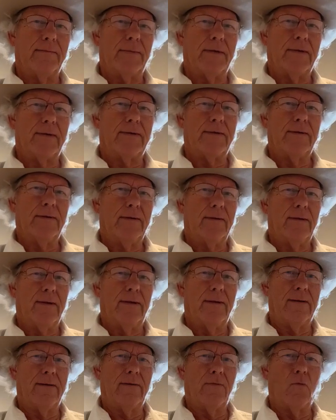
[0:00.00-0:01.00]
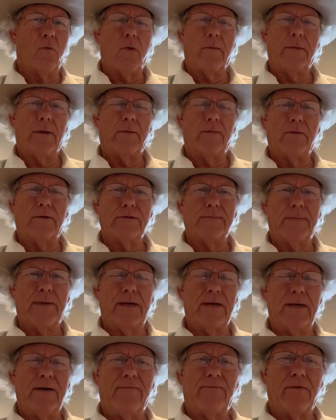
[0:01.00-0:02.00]
But woman was
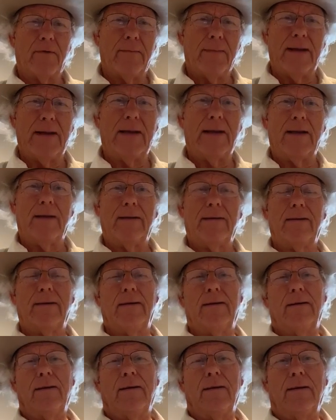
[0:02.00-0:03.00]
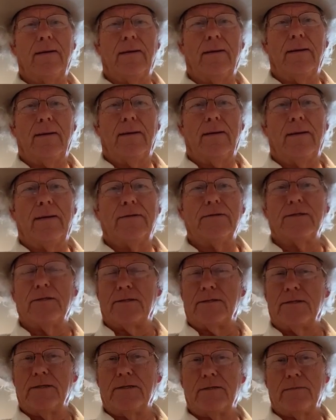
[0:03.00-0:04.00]
made for man,
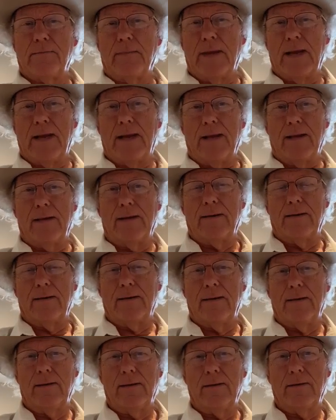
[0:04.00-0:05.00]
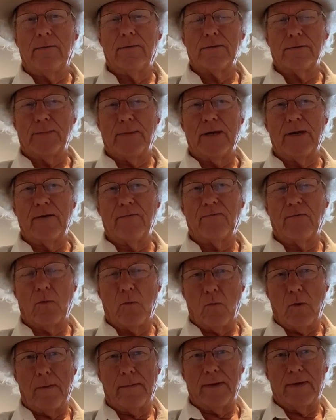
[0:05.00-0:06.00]
just as man was made for
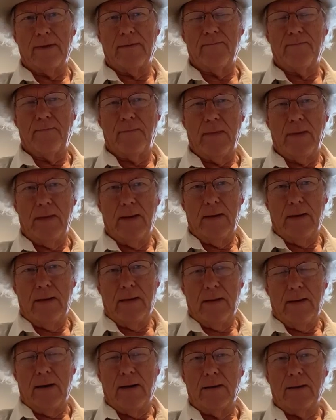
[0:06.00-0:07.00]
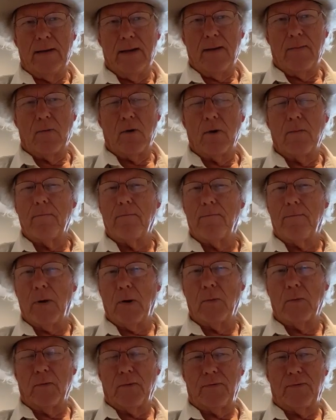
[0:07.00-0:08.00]
woman. And they were
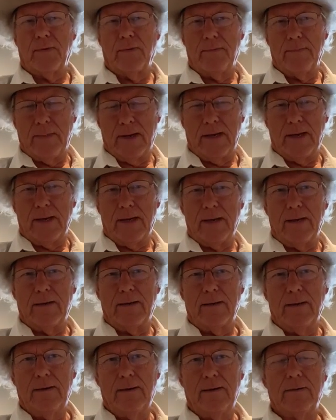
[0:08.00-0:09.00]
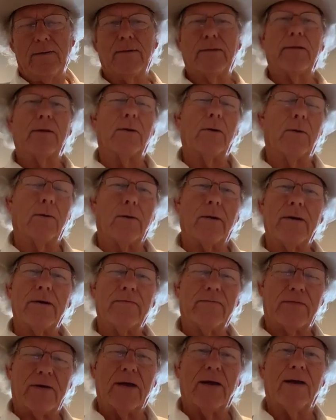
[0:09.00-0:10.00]
both made to the glory
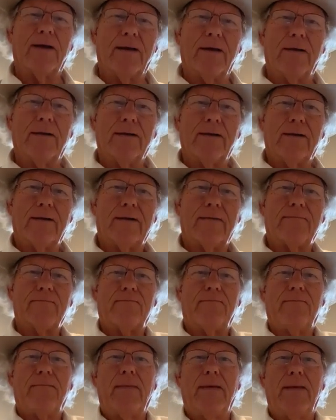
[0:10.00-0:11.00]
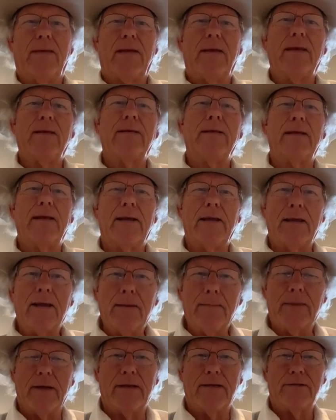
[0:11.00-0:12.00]
of God in the
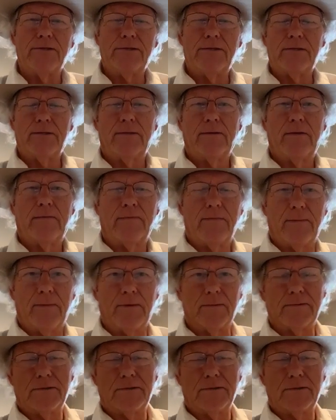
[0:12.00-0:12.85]
image of